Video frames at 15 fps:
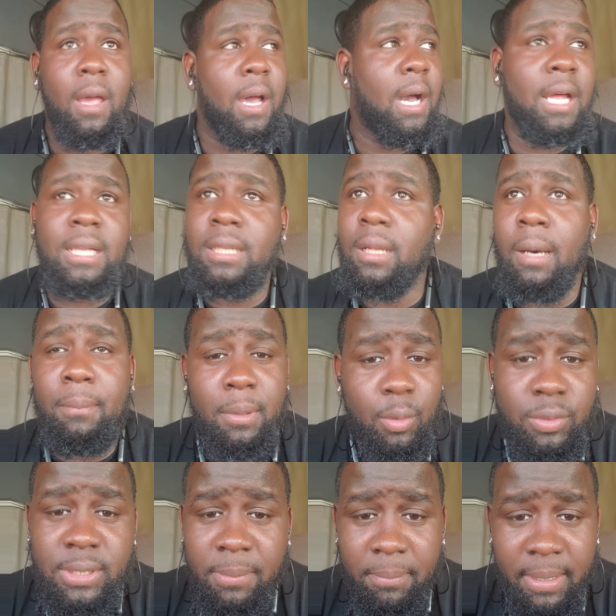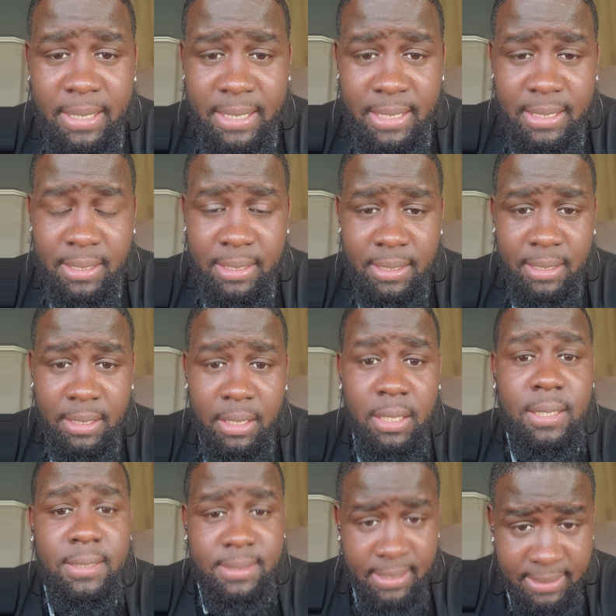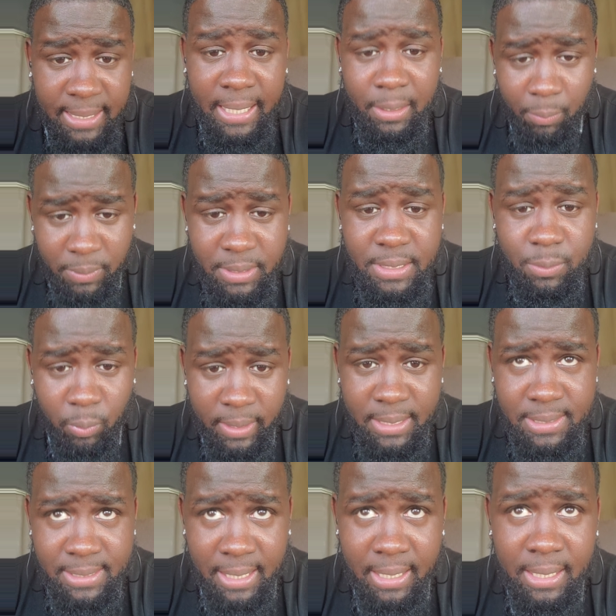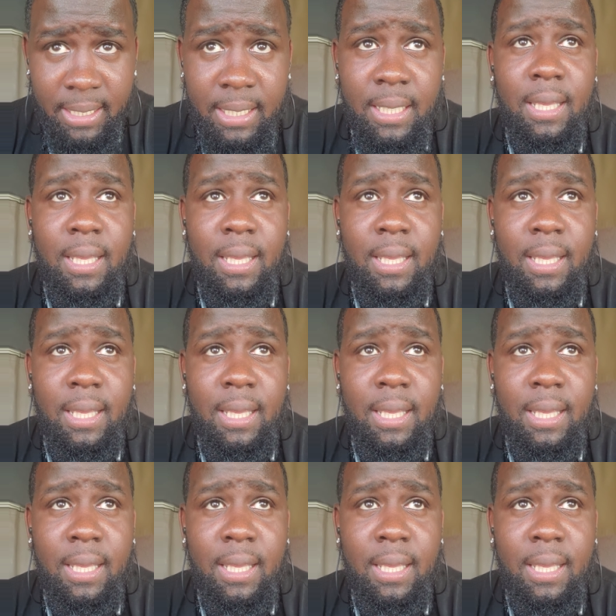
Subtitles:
I'm losing money today, which is Wednesday,